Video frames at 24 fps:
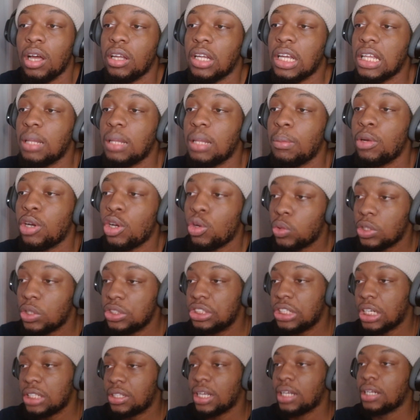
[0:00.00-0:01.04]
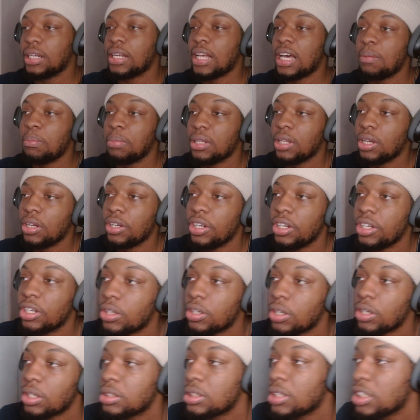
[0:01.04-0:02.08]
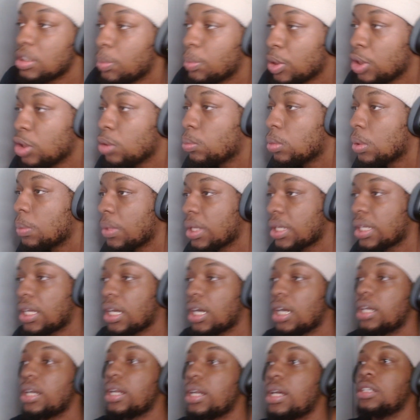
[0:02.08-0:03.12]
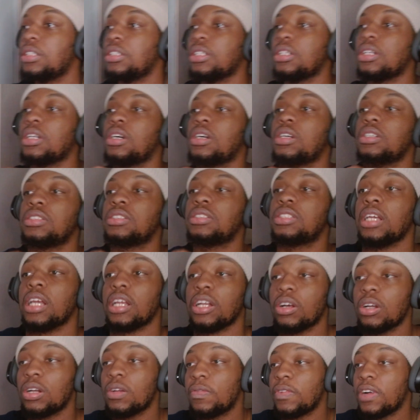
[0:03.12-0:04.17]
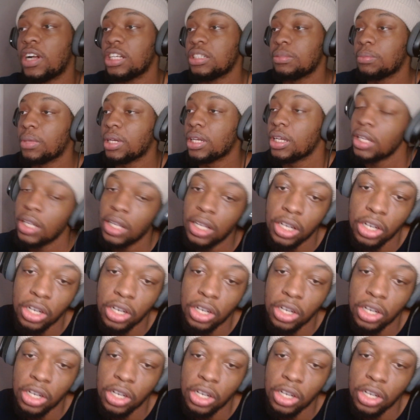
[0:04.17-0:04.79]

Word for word: Yeah, let me know what y'all think down below. You know, I said it's been your boy McCann. You know, what about man?